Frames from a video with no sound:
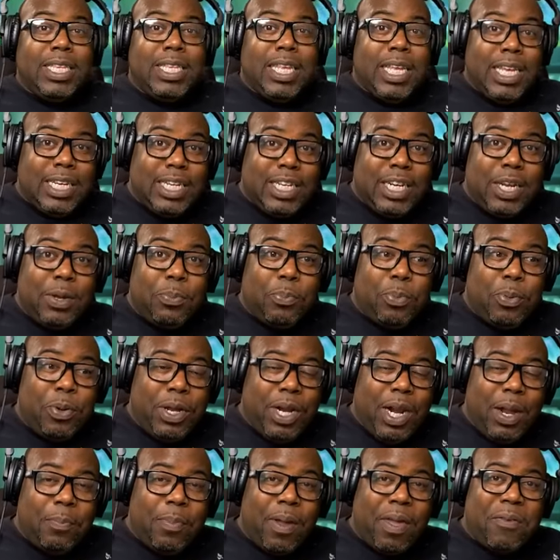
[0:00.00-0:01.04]
Did she
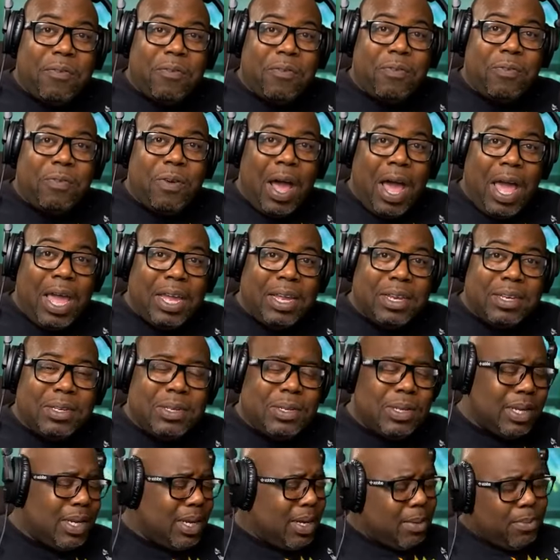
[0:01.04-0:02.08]
put up a fight?